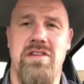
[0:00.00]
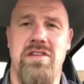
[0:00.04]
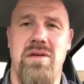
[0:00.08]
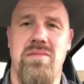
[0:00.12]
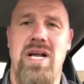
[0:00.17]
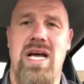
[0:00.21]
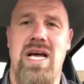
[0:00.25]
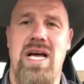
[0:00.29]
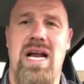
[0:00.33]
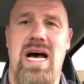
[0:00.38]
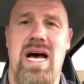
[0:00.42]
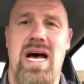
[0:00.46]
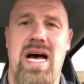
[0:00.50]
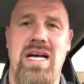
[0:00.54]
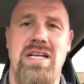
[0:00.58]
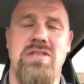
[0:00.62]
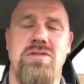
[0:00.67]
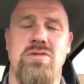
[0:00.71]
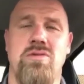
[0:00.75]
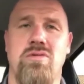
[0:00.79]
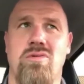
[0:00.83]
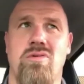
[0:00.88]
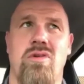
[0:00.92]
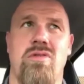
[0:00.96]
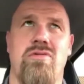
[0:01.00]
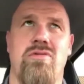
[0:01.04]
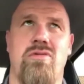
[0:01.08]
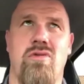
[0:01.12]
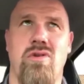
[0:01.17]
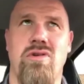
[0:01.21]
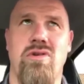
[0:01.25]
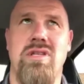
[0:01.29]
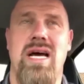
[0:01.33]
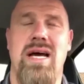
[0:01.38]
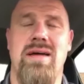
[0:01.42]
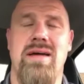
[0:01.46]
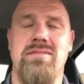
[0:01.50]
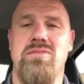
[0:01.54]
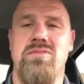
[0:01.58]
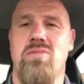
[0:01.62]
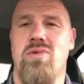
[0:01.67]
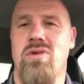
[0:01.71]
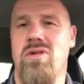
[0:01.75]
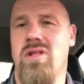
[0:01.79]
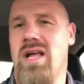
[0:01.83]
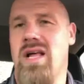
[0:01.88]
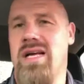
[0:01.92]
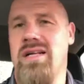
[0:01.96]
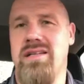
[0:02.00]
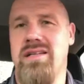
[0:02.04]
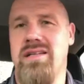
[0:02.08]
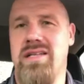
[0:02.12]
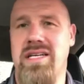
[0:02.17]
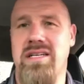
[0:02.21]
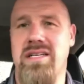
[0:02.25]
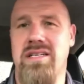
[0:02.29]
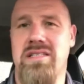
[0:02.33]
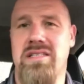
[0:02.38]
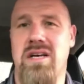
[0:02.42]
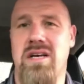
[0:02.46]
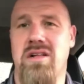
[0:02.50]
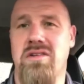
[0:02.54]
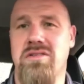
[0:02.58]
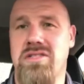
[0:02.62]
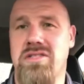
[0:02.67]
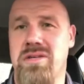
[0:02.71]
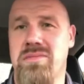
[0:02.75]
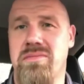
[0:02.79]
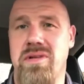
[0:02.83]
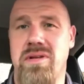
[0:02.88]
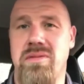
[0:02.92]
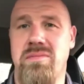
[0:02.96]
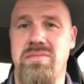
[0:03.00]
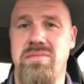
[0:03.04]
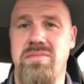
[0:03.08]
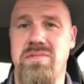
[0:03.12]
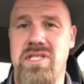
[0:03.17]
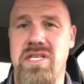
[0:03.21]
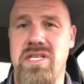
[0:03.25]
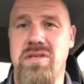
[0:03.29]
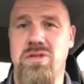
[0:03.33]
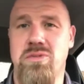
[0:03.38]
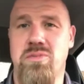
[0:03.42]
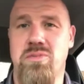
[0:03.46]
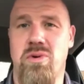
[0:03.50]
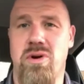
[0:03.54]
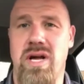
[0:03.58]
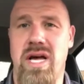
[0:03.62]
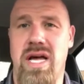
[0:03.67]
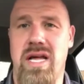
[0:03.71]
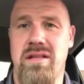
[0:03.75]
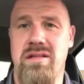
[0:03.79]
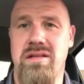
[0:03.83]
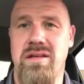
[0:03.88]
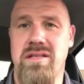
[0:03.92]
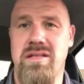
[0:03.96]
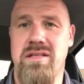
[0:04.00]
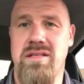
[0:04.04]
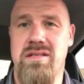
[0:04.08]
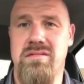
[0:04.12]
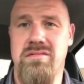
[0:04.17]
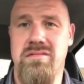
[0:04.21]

coming out of high school were four times more likely to get a scholarship than single sport athletes.